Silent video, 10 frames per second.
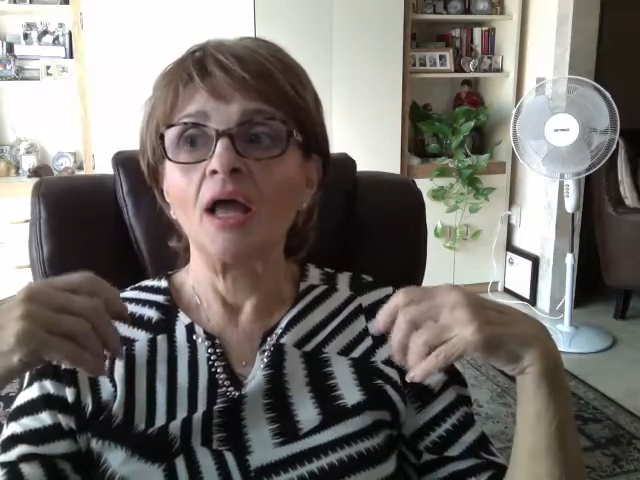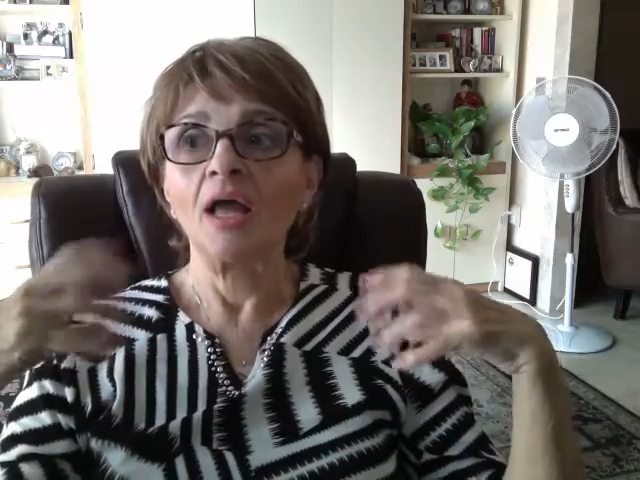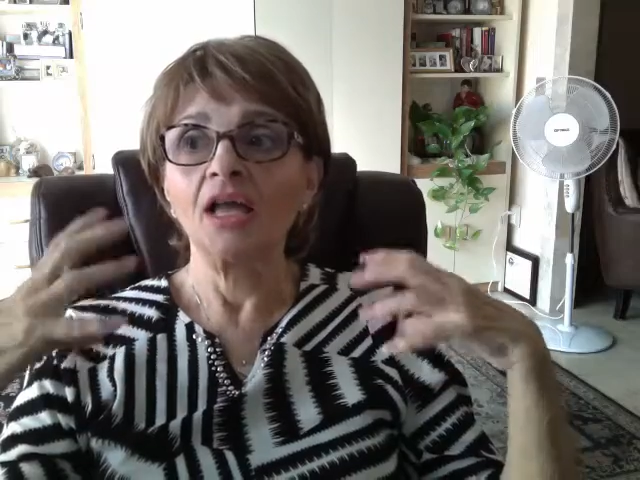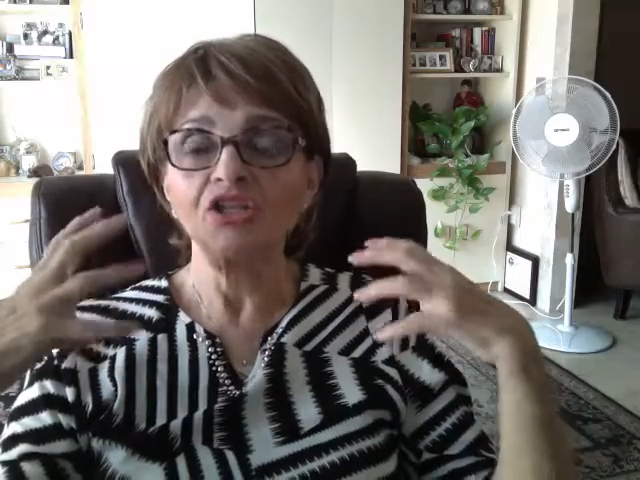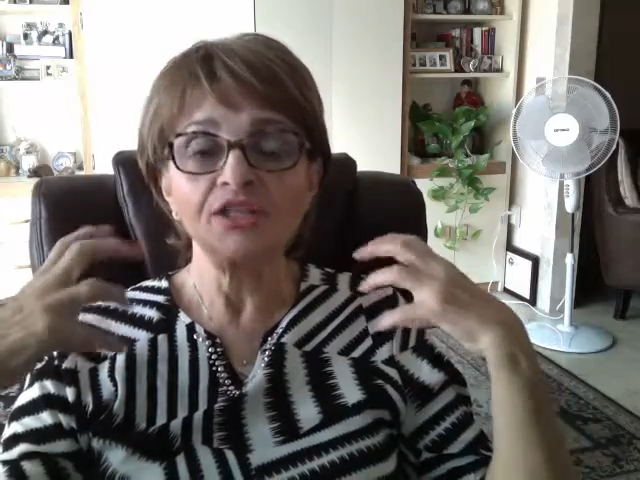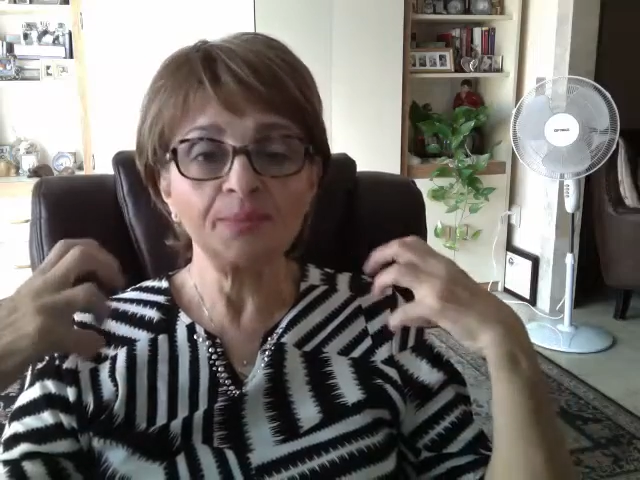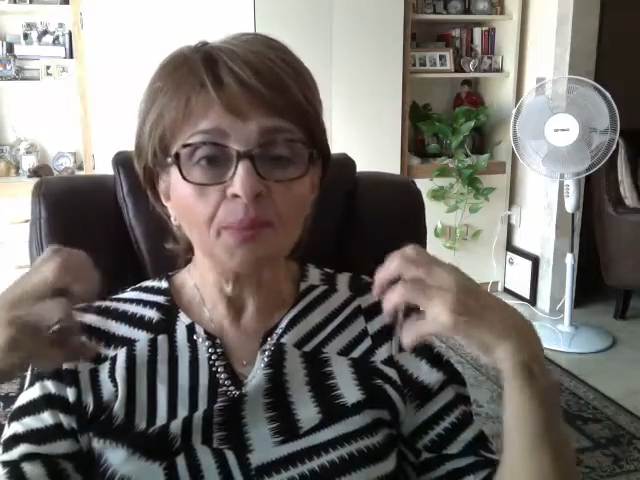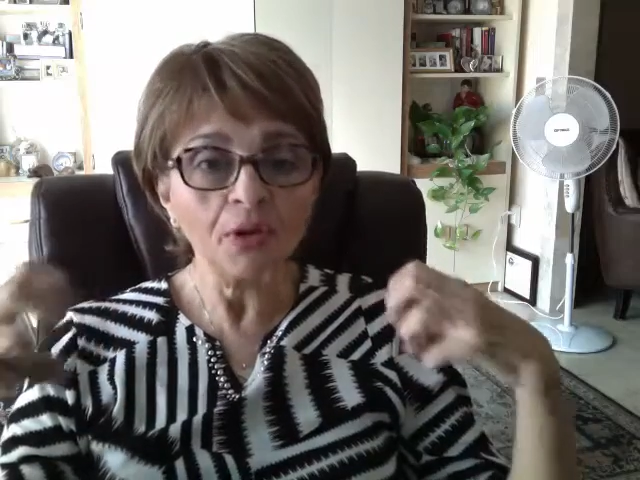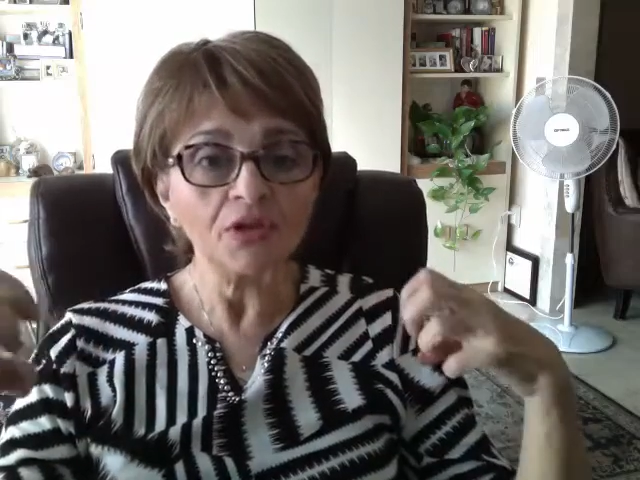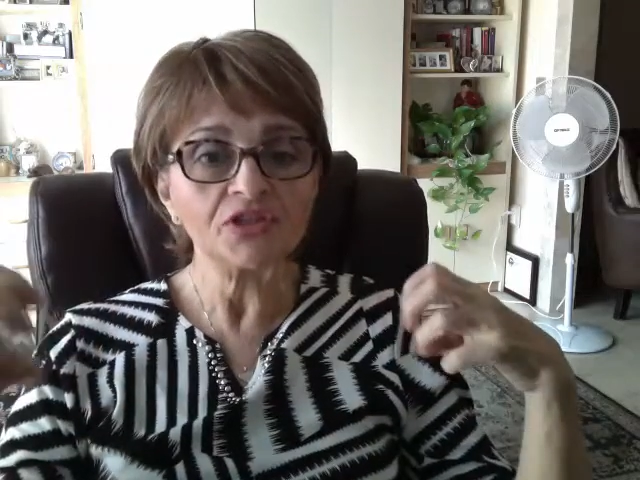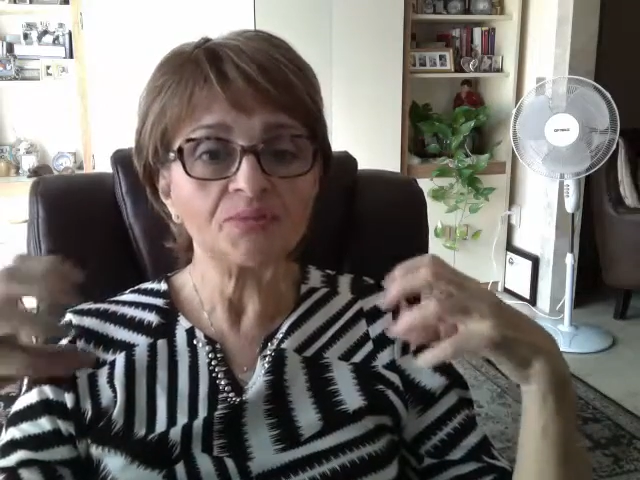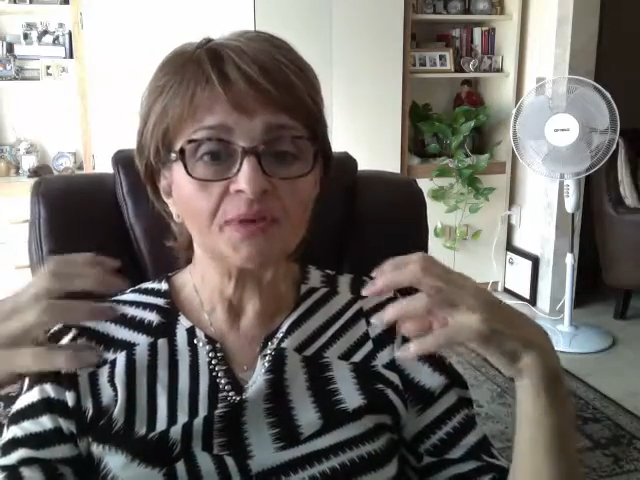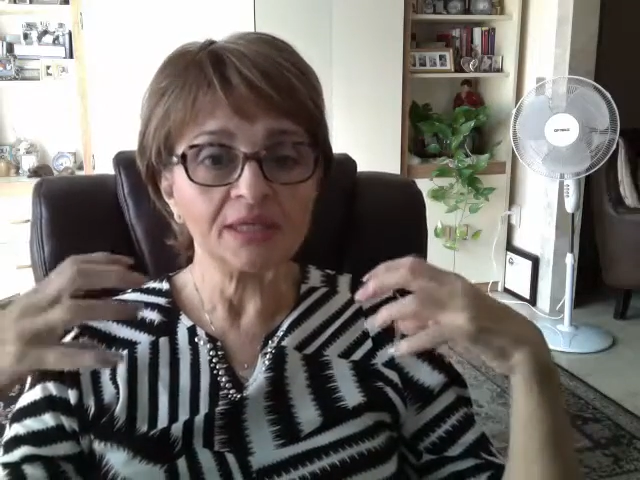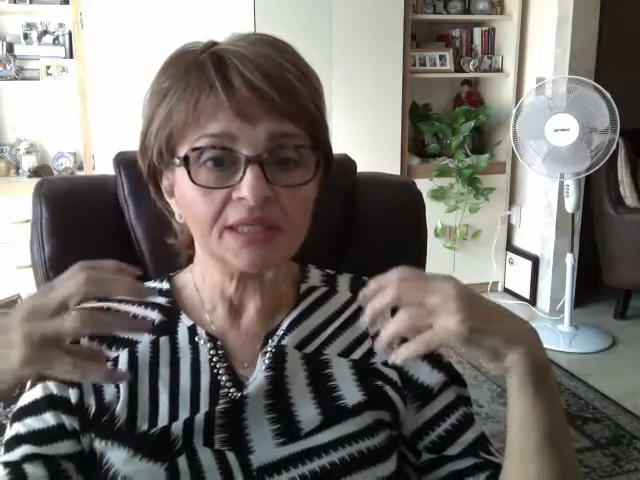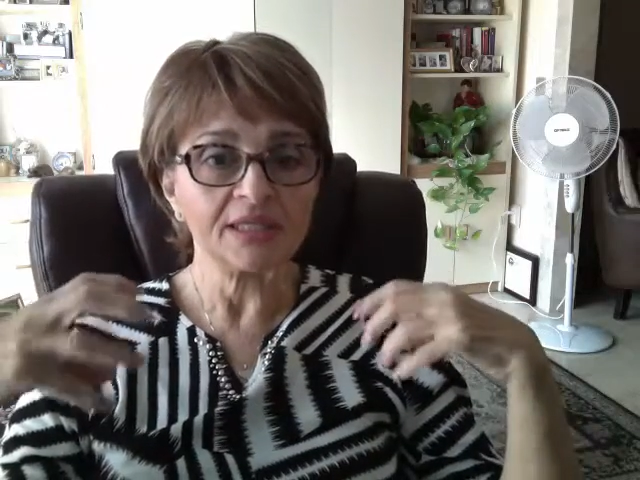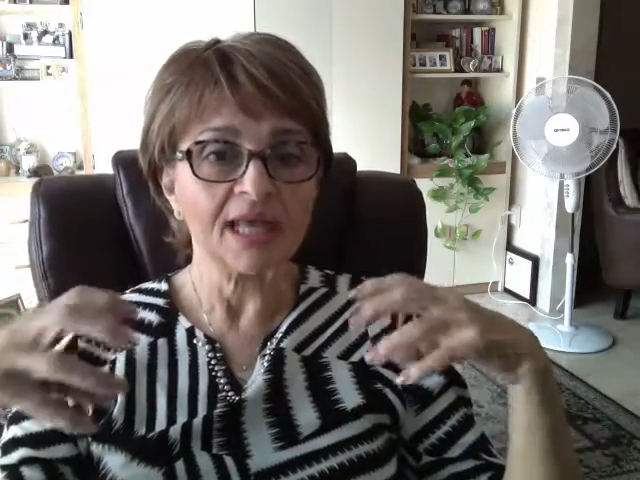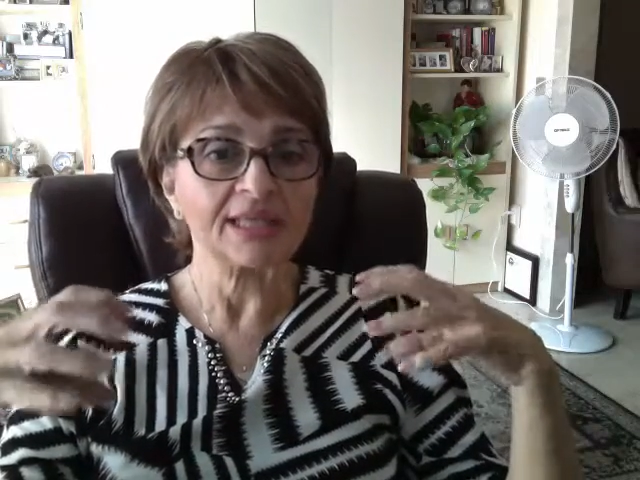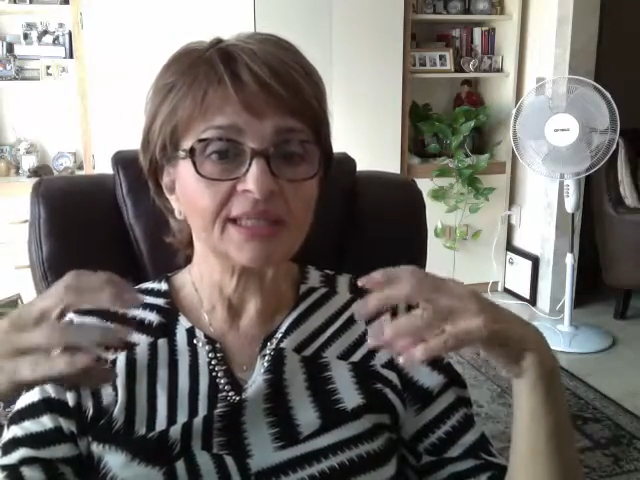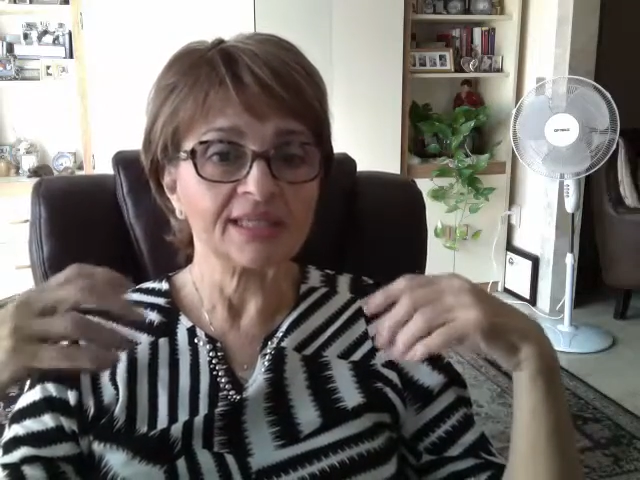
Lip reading: It just pulls me to that